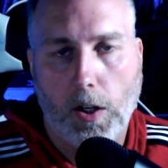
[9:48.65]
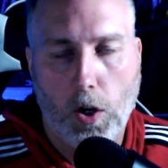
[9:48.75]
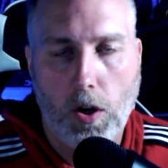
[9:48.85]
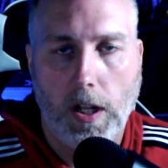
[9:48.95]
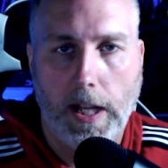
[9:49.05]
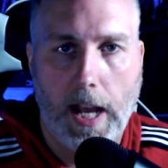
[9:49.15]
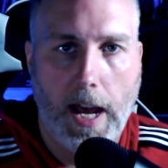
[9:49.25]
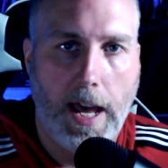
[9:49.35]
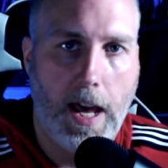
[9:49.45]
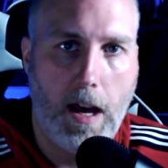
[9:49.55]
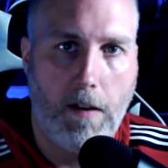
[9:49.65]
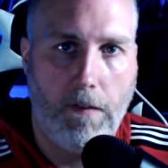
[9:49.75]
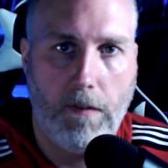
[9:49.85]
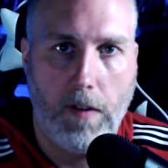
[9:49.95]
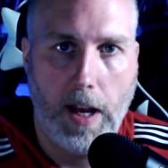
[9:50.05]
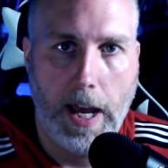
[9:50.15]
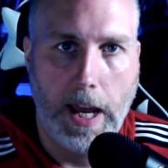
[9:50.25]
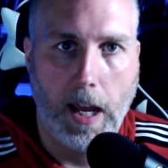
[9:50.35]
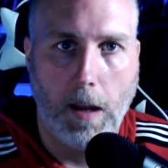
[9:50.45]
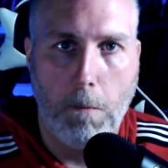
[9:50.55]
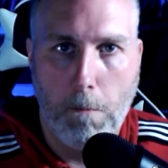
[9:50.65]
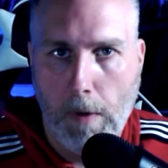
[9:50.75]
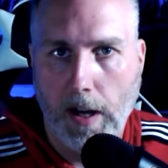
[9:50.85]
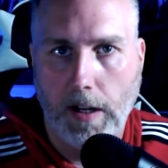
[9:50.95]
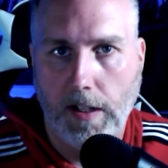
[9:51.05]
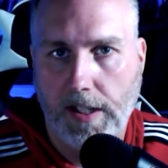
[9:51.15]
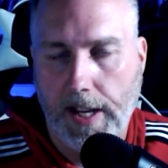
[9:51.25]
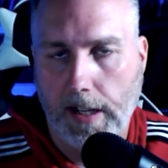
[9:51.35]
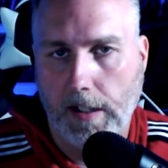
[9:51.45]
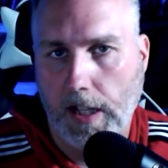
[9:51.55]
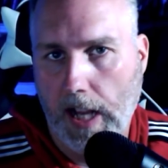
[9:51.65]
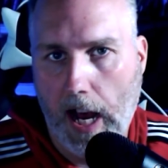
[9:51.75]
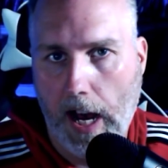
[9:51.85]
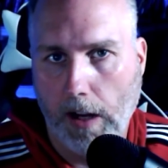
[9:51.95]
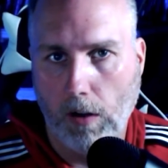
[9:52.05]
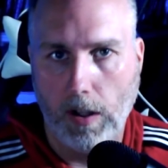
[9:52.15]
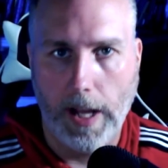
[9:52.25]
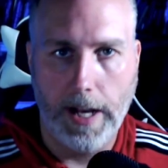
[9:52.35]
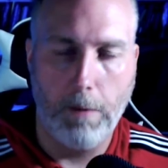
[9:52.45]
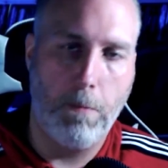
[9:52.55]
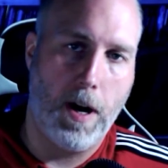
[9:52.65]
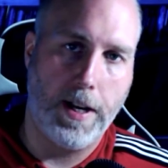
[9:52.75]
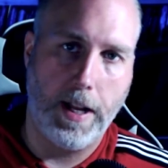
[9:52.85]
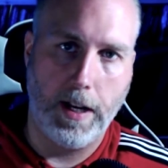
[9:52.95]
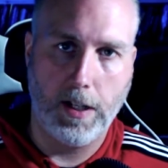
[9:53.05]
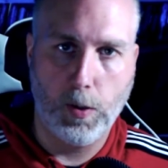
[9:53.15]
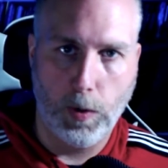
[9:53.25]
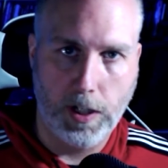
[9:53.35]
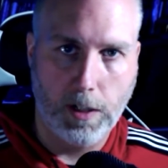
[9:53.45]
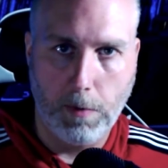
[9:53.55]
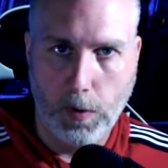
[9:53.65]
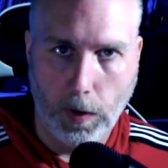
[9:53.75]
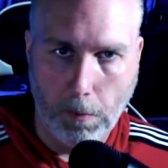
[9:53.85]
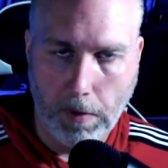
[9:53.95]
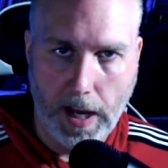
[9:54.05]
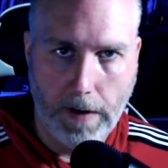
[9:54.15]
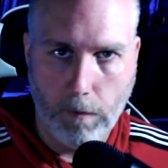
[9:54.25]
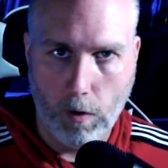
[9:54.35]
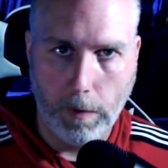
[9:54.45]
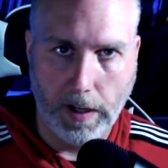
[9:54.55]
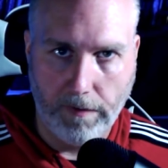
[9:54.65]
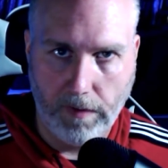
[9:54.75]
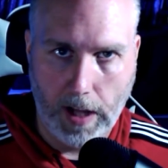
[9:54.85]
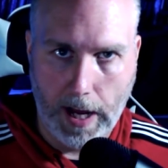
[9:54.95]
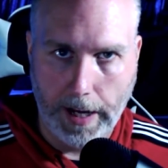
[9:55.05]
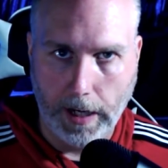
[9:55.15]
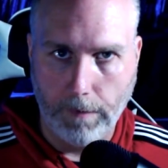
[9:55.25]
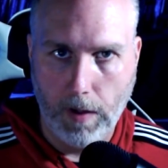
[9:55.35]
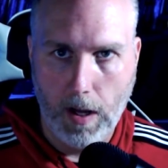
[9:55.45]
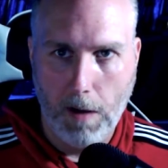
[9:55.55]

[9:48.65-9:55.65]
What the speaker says: Currently, I have a button set as the toggle. I hit a button and it switches between platforming and flying.